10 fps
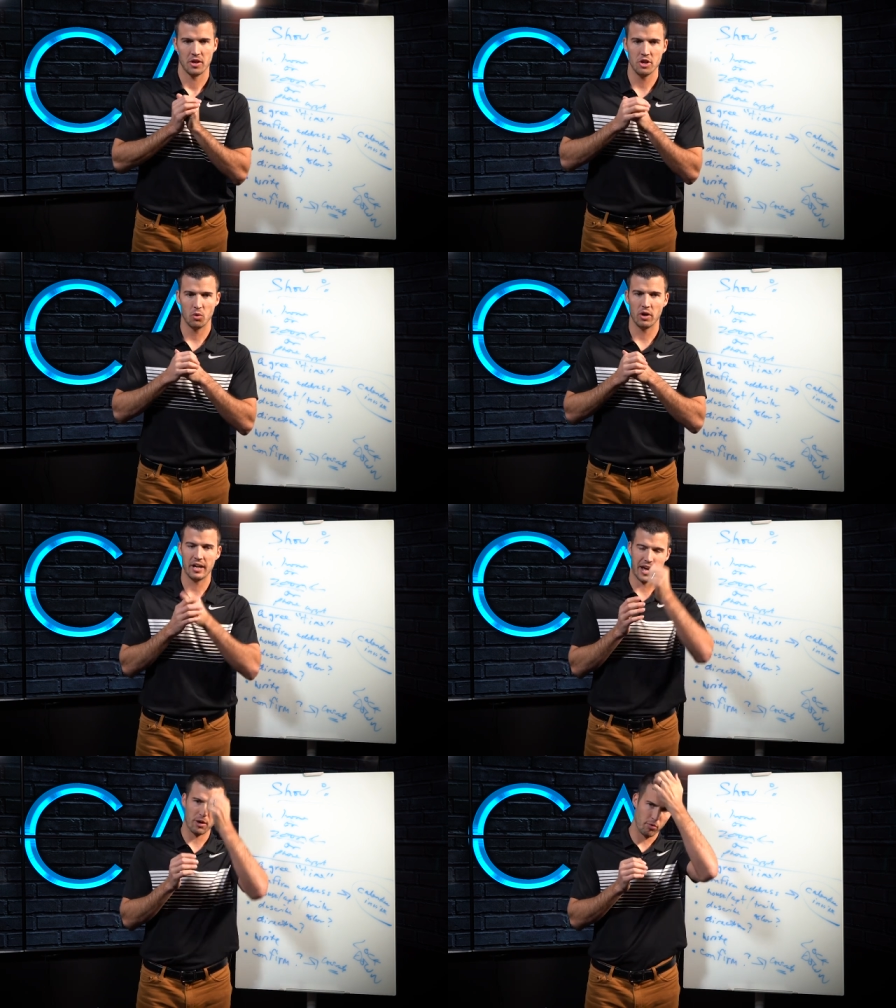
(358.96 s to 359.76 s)
you know
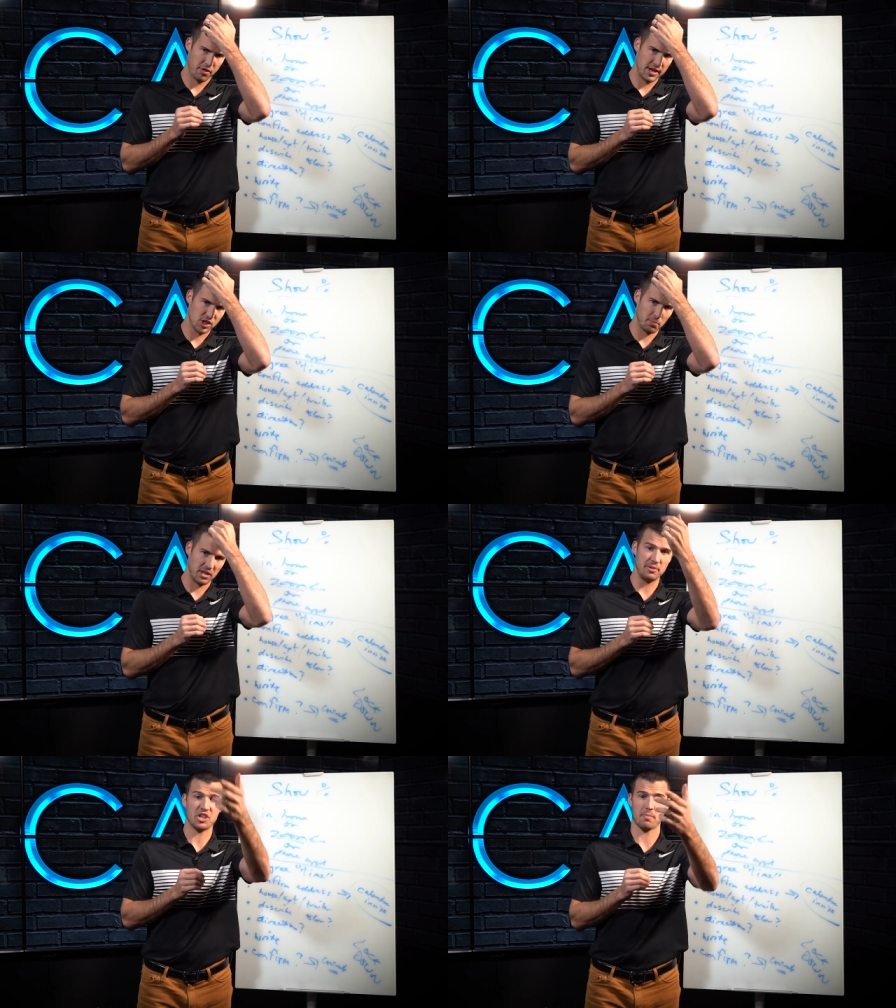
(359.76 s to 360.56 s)
what? I don't think so, but
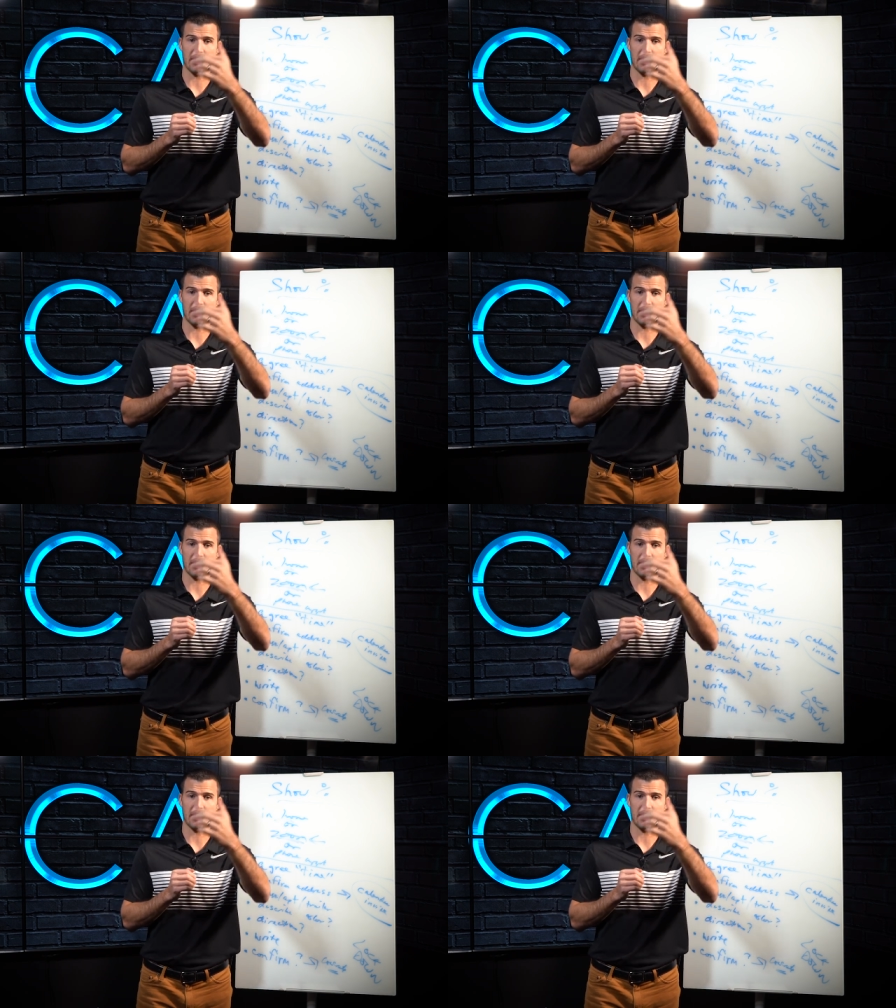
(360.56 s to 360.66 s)
let me check my